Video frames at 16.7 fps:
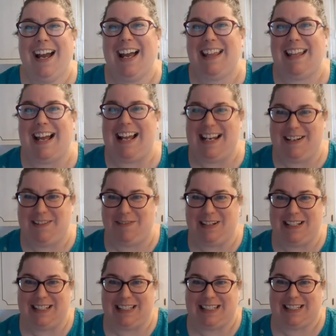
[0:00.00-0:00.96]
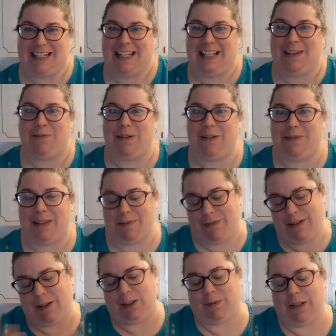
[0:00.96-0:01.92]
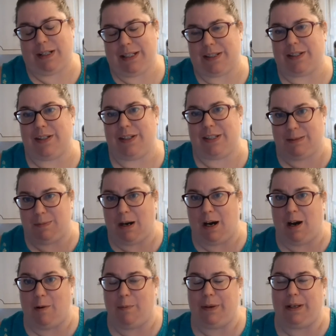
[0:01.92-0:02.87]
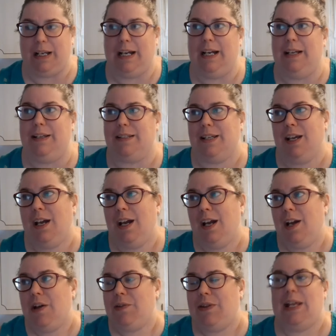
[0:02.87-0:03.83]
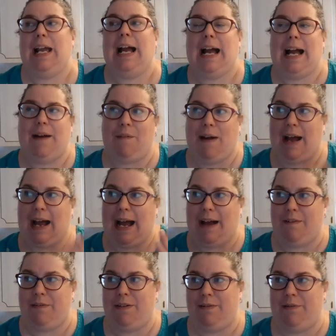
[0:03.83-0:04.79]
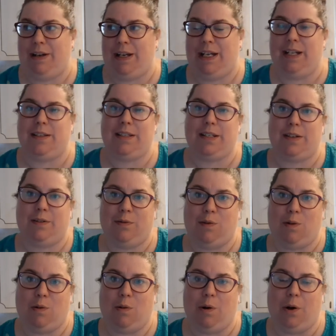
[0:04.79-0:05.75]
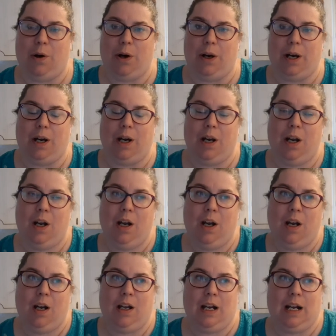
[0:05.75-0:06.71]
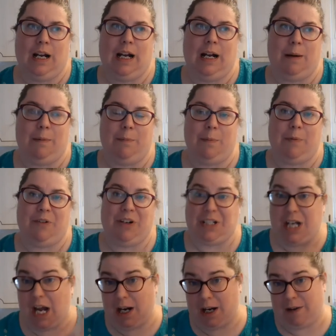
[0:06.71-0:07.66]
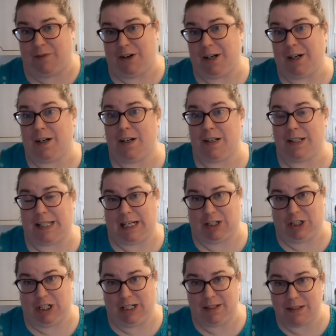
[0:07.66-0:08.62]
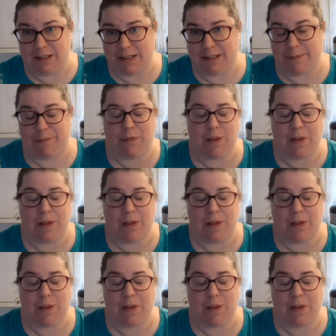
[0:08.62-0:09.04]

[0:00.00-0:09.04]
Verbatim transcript: that it was it the field was small because they have half of it for um, photographer sessions